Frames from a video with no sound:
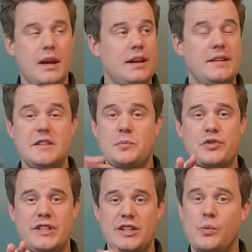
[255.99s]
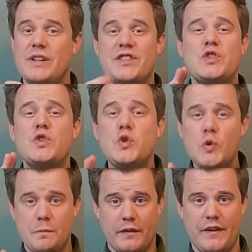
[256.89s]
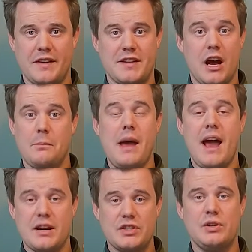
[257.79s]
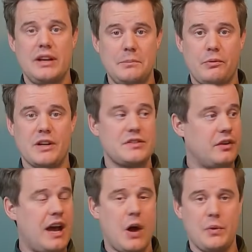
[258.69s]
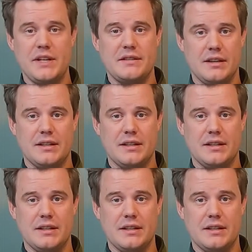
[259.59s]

This procedure went super fast. I'm actually impressed on how easy it